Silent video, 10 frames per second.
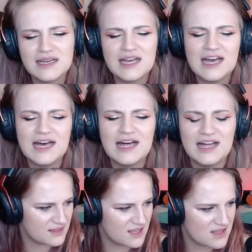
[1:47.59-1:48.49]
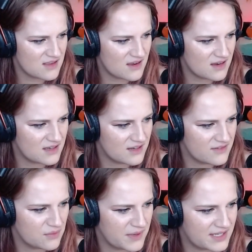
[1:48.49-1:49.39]
Ah, not that long
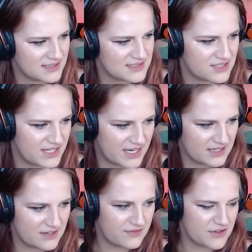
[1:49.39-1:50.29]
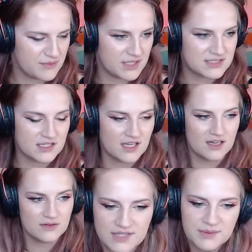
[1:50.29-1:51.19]
of a wait considering it ended a few months ago.